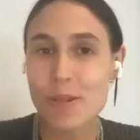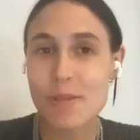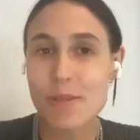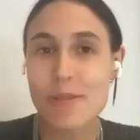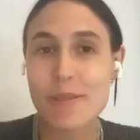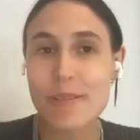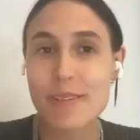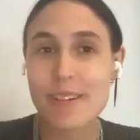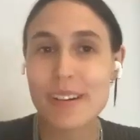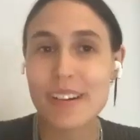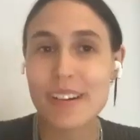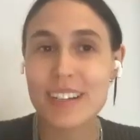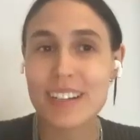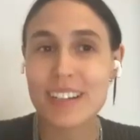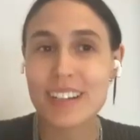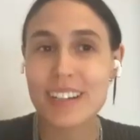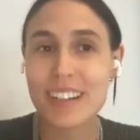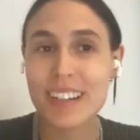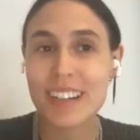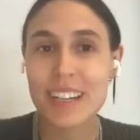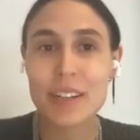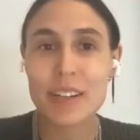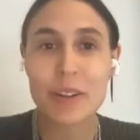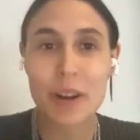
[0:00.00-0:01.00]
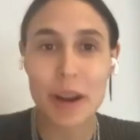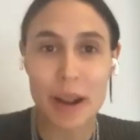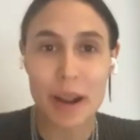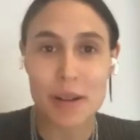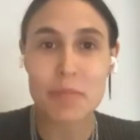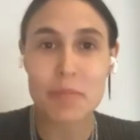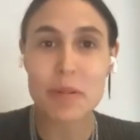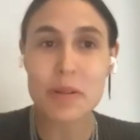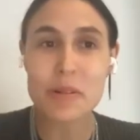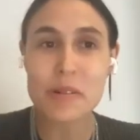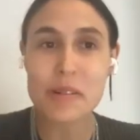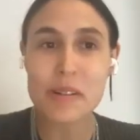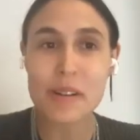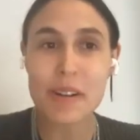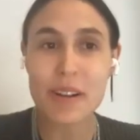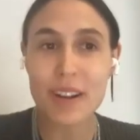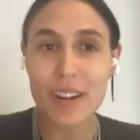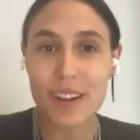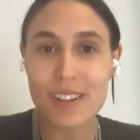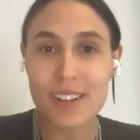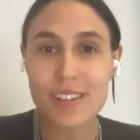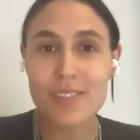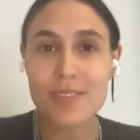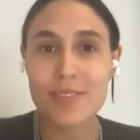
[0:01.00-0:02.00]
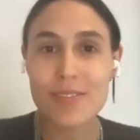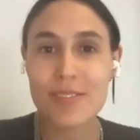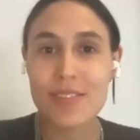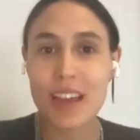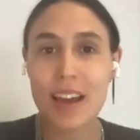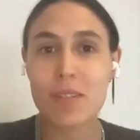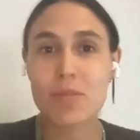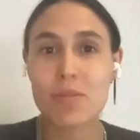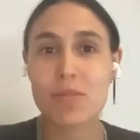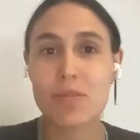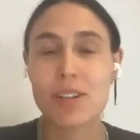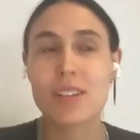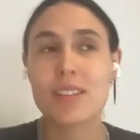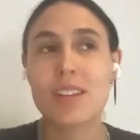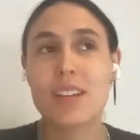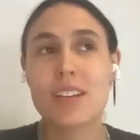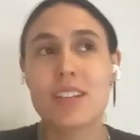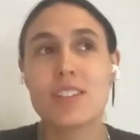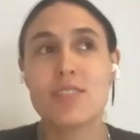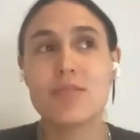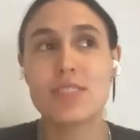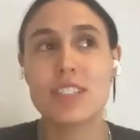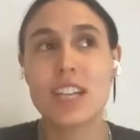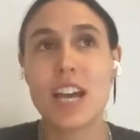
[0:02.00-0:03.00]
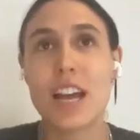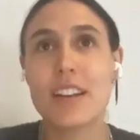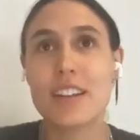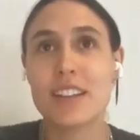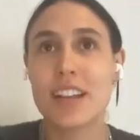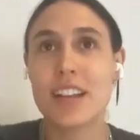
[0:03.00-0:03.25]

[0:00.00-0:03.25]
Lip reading: so incredible, all of that work that you've done.